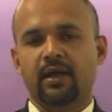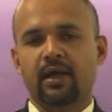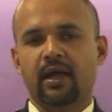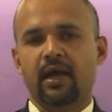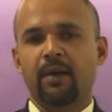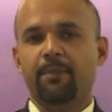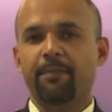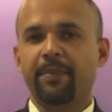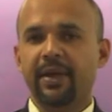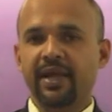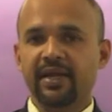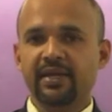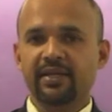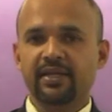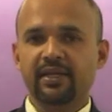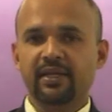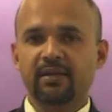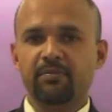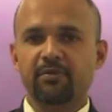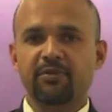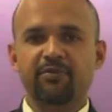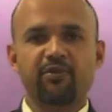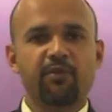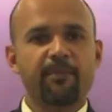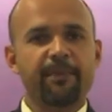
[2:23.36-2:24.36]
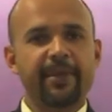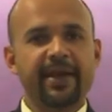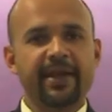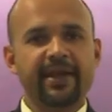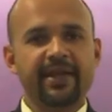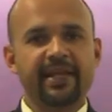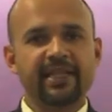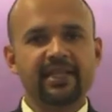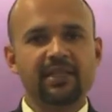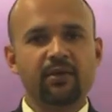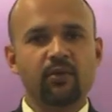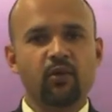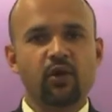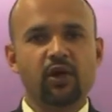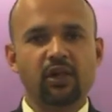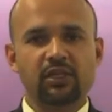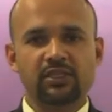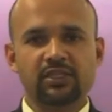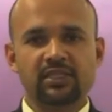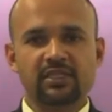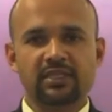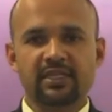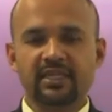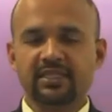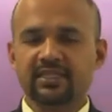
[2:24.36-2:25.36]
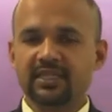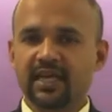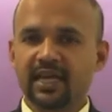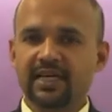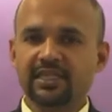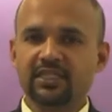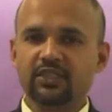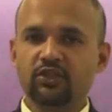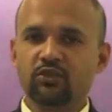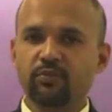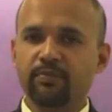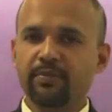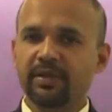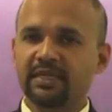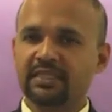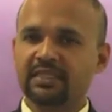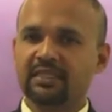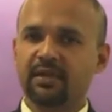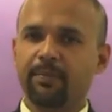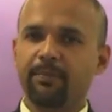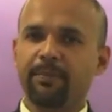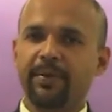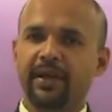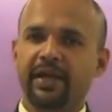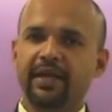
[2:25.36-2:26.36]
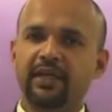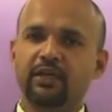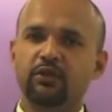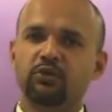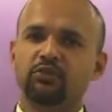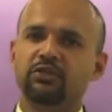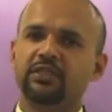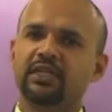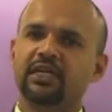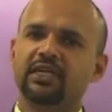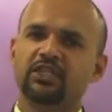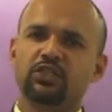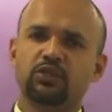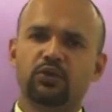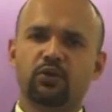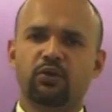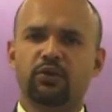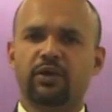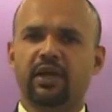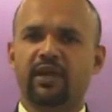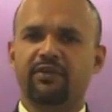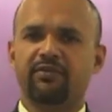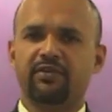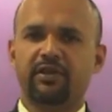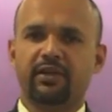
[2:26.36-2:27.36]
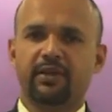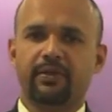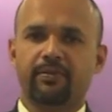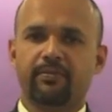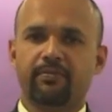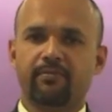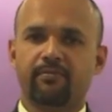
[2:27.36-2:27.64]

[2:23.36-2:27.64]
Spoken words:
A painter, before painting the walls, decides to mix the paint using a screwdriver.